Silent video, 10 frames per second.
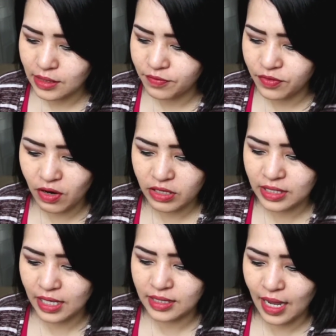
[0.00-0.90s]

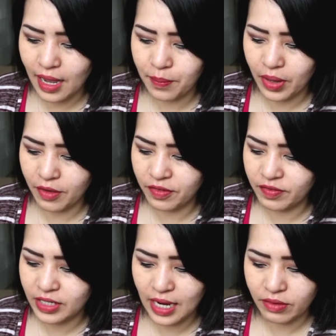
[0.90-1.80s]
Frost Skin type,
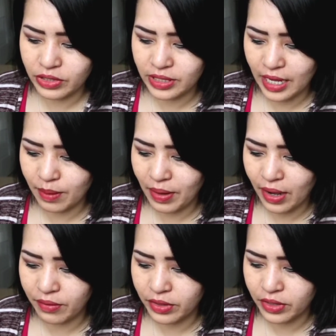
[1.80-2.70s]
15-hour staying
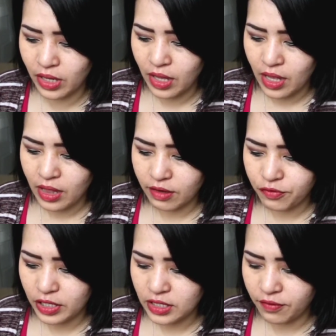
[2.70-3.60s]
power. Look
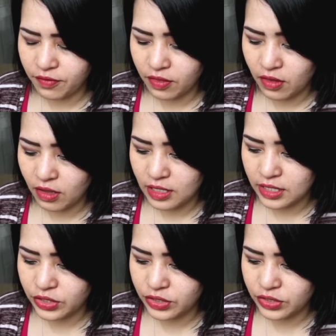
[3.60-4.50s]
fresh and
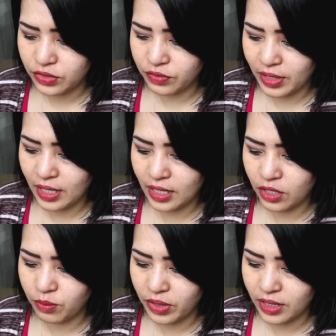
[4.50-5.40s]
flawless through
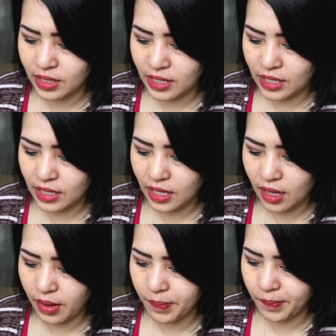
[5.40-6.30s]
heat, humidity.
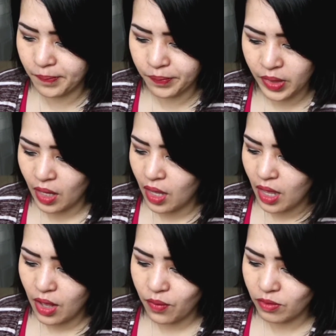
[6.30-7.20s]

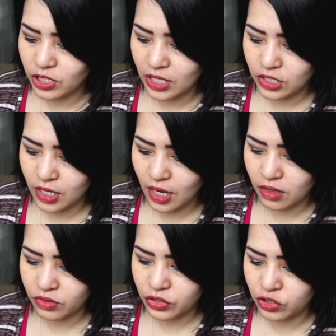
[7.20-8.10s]
It won't change
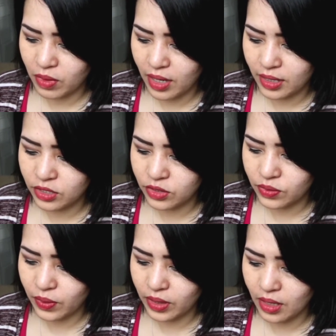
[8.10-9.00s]
color or smudge
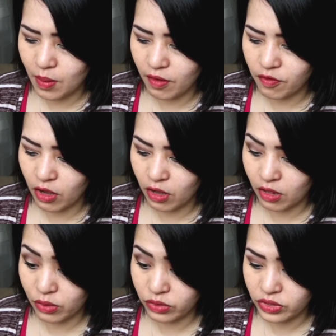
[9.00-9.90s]
or come off on
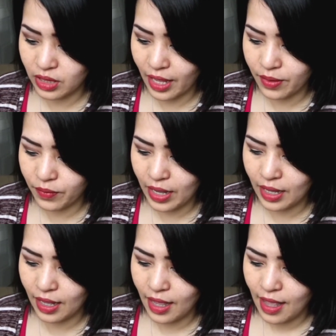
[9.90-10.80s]
clothes.
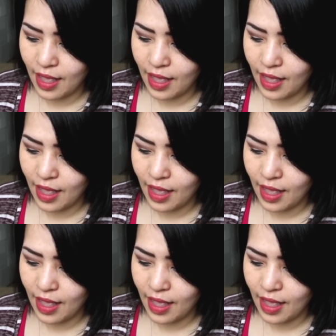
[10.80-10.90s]
Lightweight